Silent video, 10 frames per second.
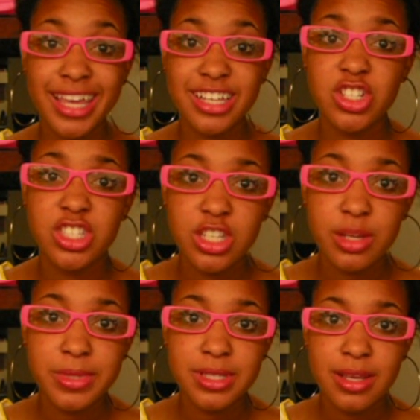about
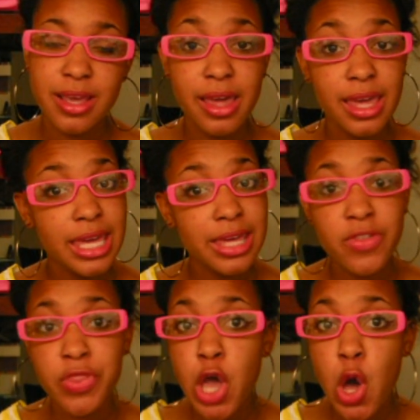relationships,
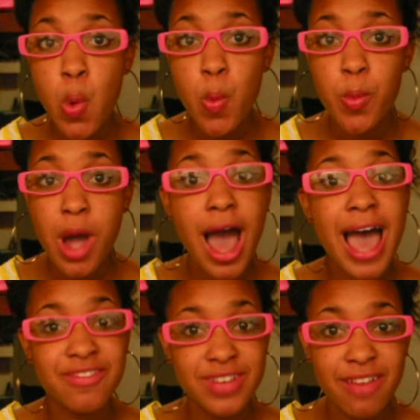even though
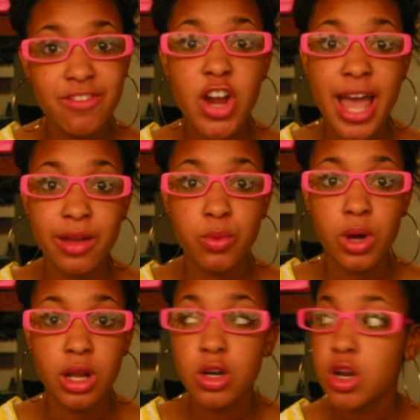I've never
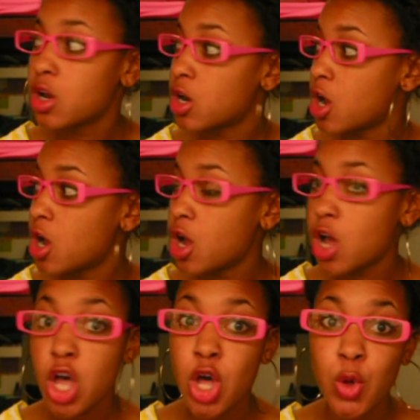had one.
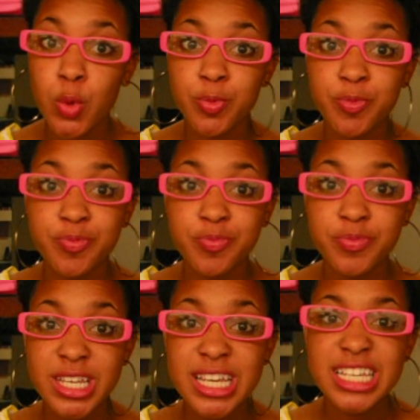Oh,
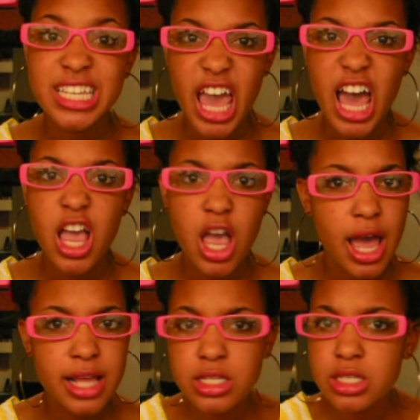yeah,
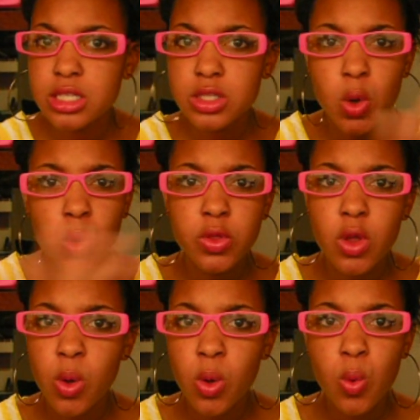I just
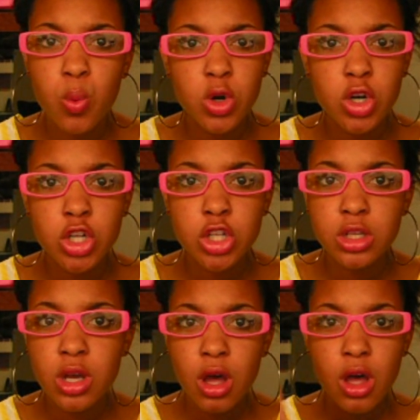told the whole
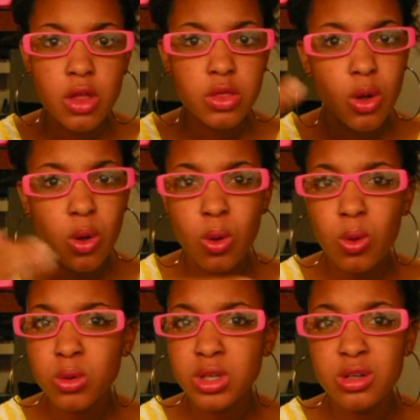world, the
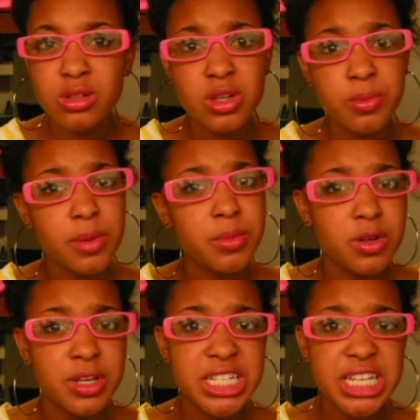whole YouTube
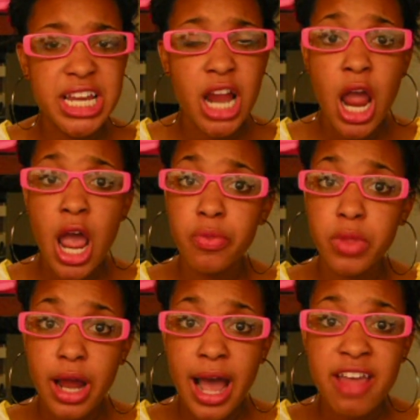community,
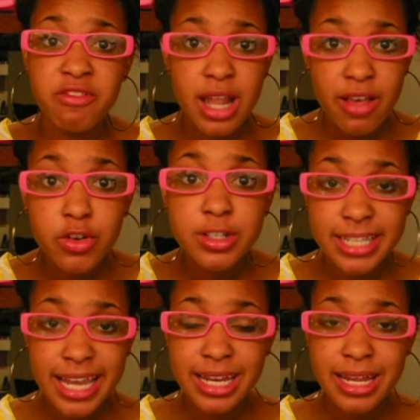that I have never
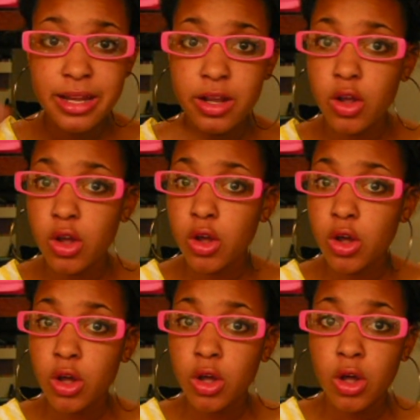dated
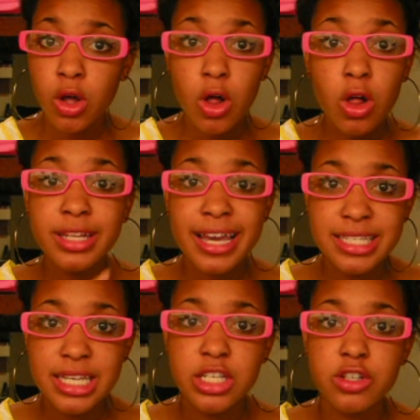all
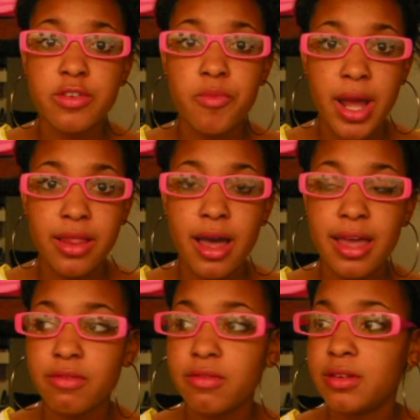19 years of my life.